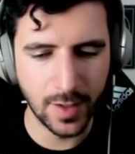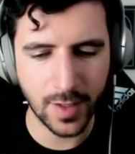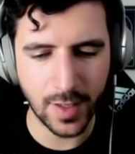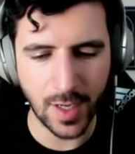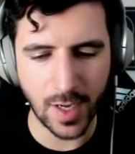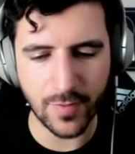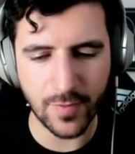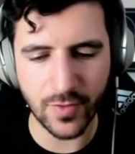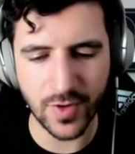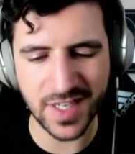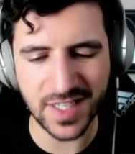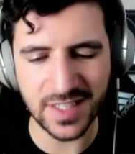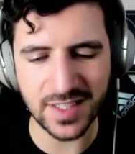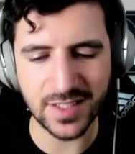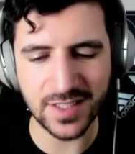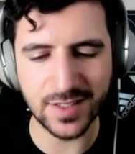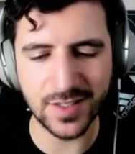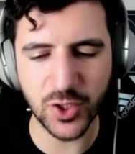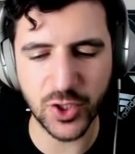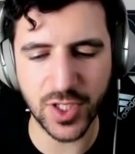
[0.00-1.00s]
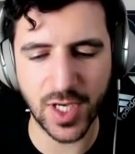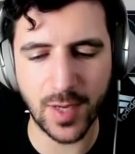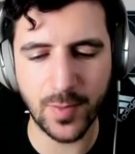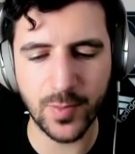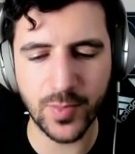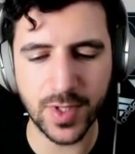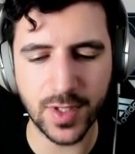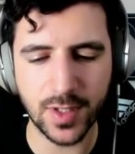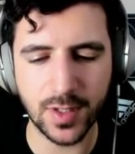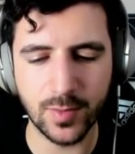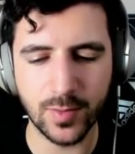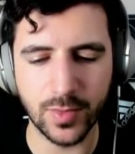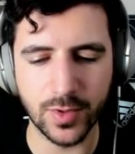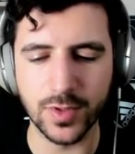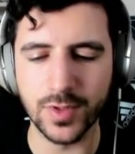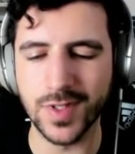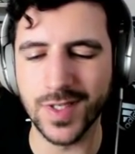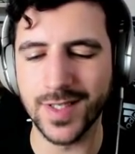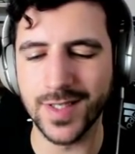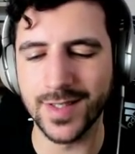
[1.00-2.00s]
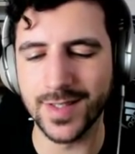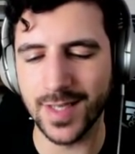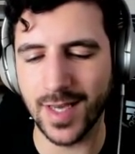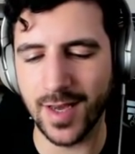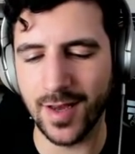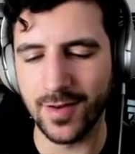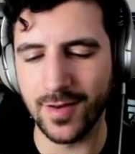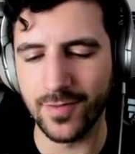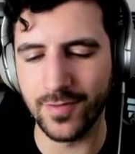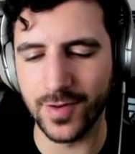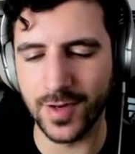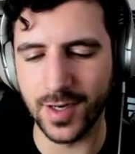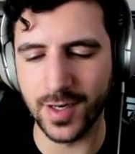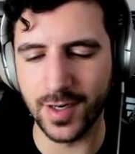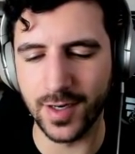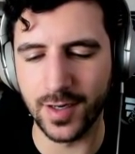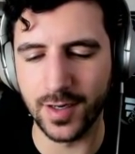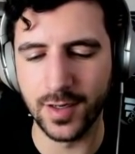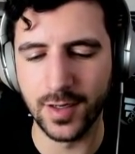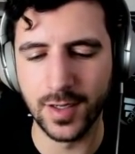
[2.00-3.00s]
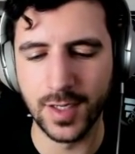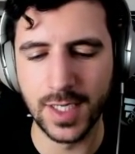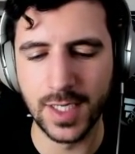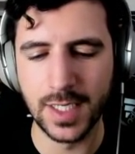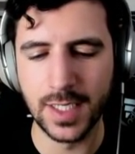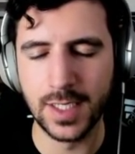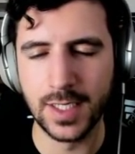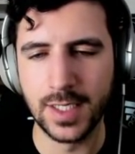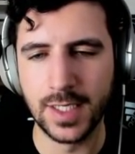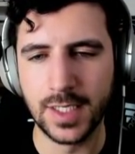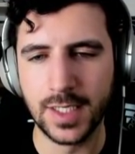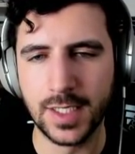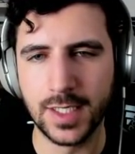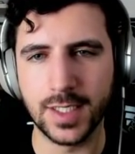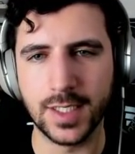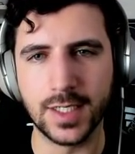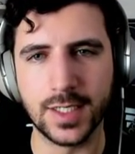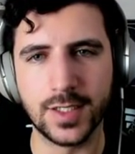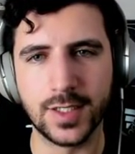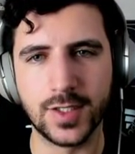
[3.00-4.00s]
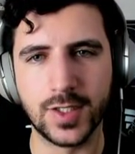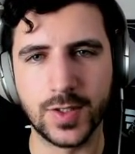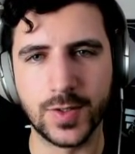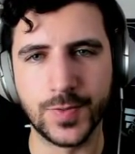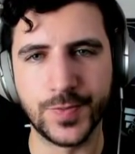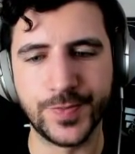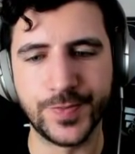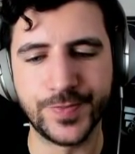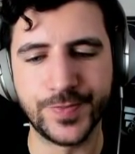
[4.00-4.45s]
have run into the champion but you didn't have, you know,